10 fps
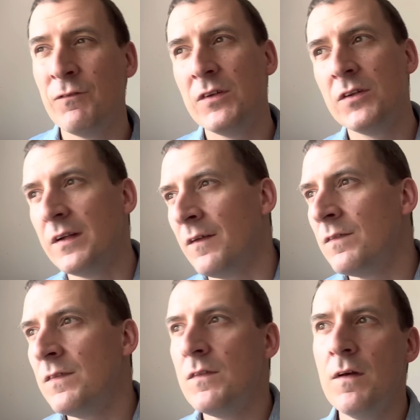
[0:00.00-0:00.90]
You know,
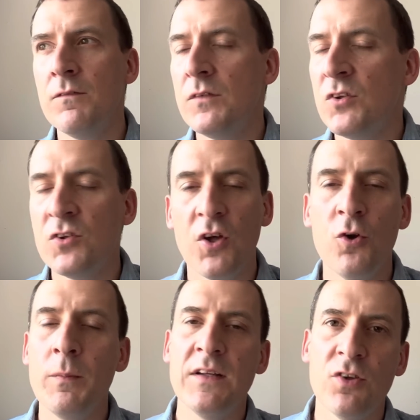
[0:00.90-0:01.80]
so
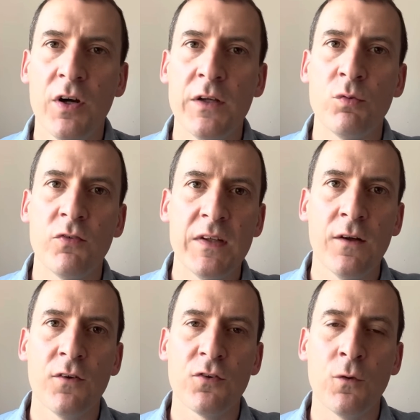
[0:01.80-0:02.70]
many times we've seen
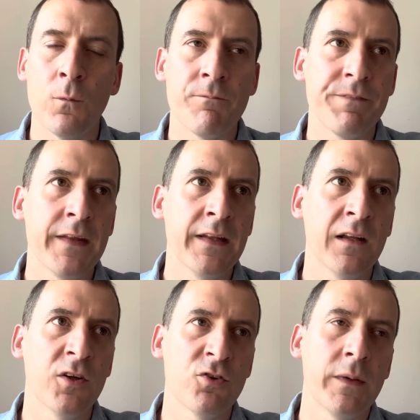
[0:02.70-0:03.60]
Arsenal in the
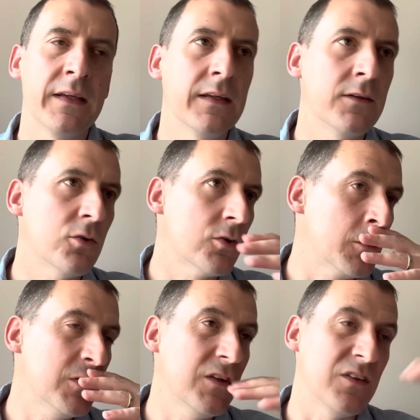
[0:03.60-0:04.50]
last 20 years or so,
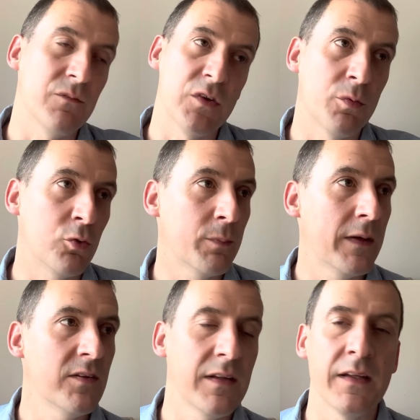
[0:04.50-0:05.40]
since the Invincibles
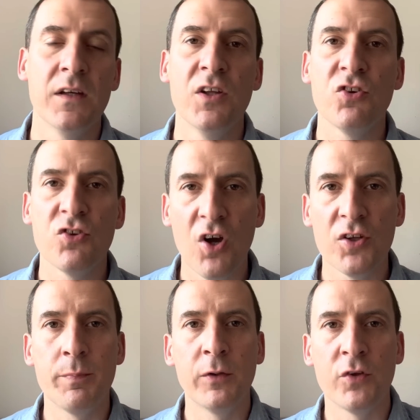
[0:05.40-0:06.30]
basically, start
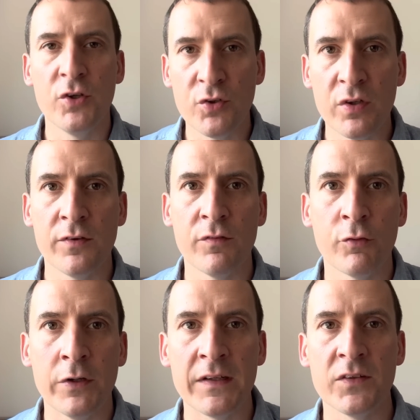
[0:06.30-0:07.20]
to build the nucleus of a
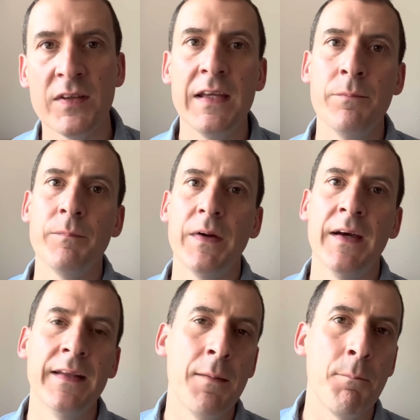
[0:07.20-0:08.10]
really good team,
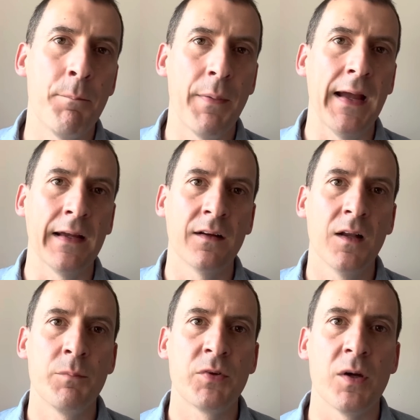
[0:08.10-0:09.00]
and then bang,
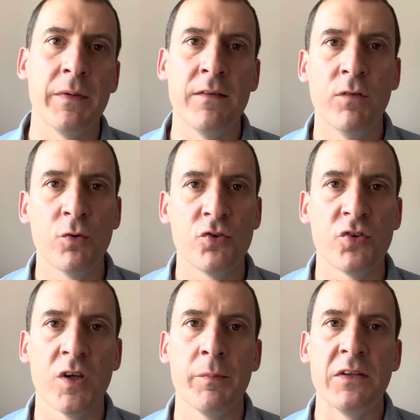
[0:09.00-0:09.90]
clubs come in, vultures
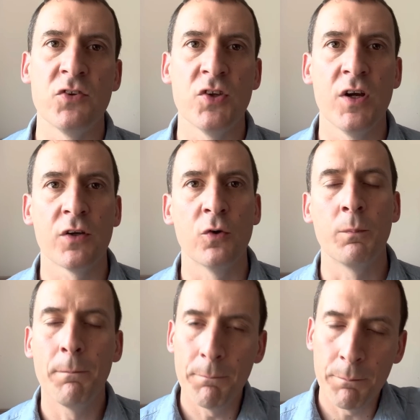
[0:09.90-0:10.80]
come in, circle,
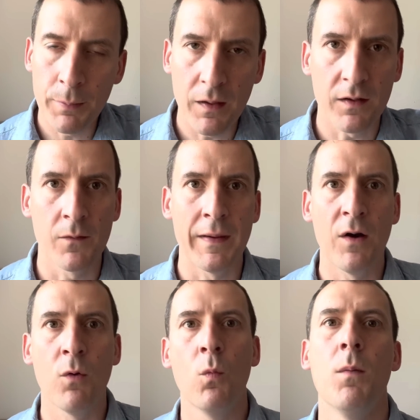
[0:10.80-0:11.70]
pluck them
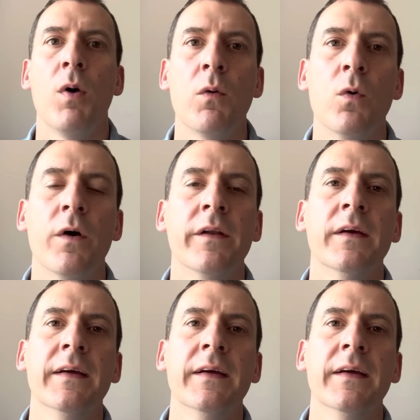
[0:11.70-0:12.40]
out one by one,